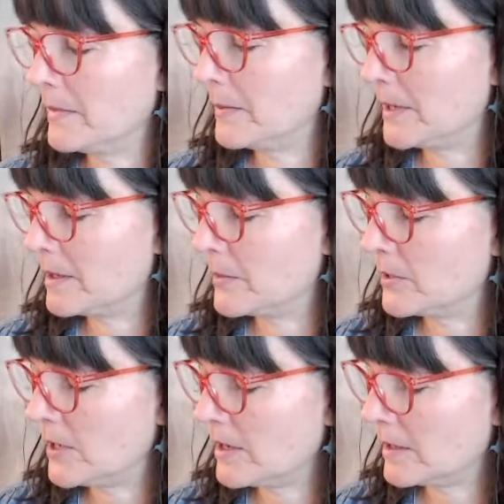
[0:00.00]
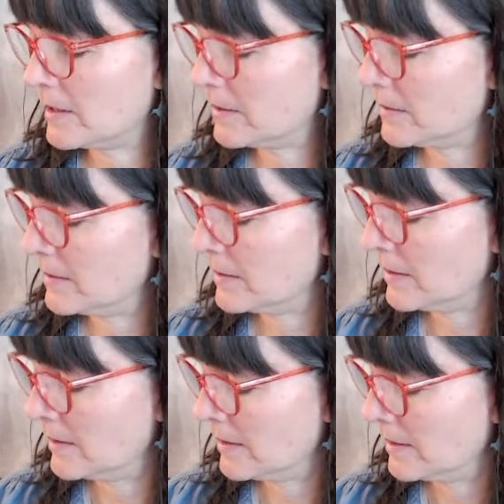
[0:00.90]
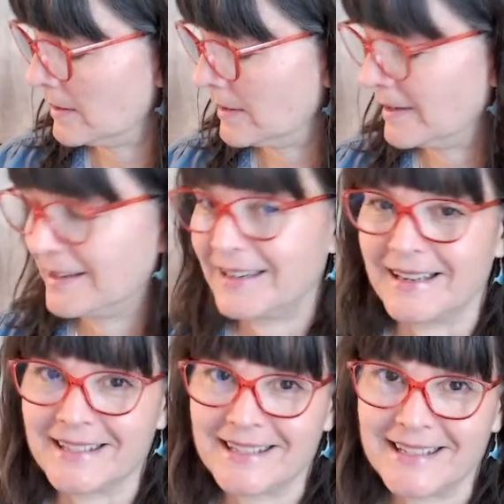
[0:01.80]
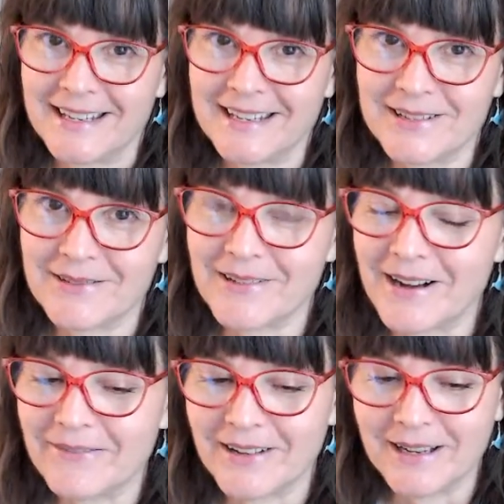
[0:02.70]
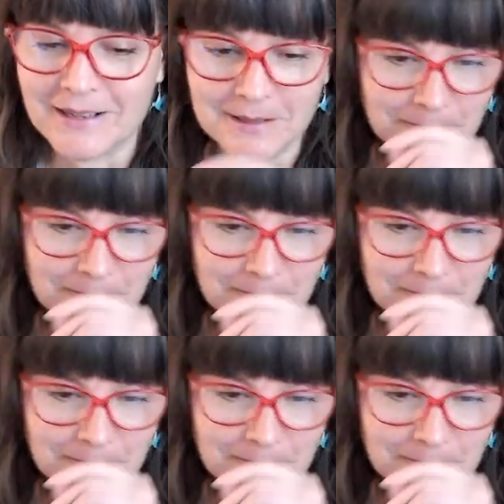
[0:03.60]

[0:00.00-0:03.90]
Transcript: let me double check. Yes, Angel Raphael.